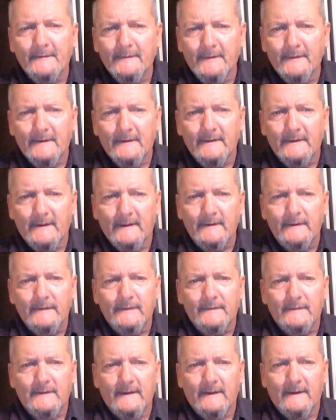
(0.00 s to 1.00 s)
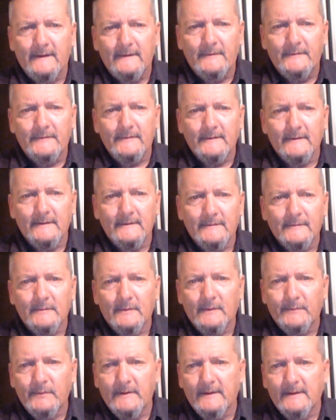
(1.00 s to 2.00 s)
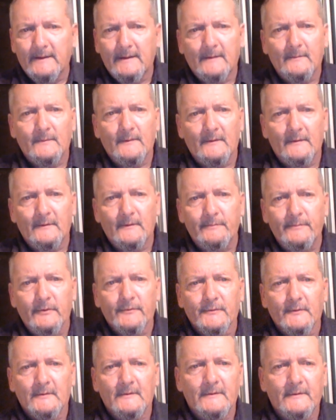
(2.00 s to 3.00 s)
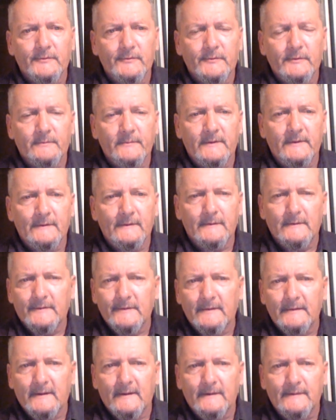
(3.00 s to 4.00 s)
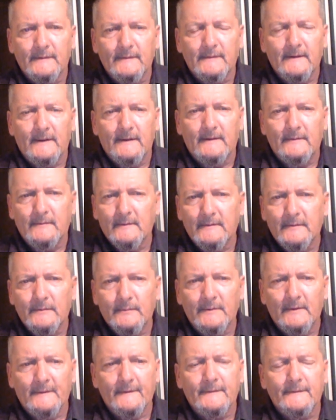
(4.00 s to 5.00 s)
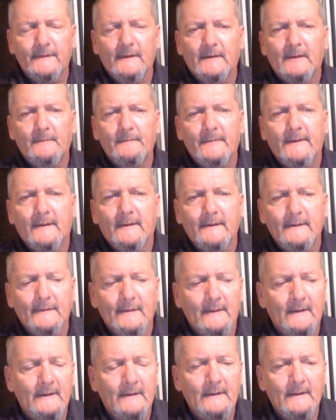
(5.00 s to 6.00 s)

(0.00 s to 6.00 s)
It's got a nice stage. So if you have the musical instruments, there's a nice stage, and it's really set up nice.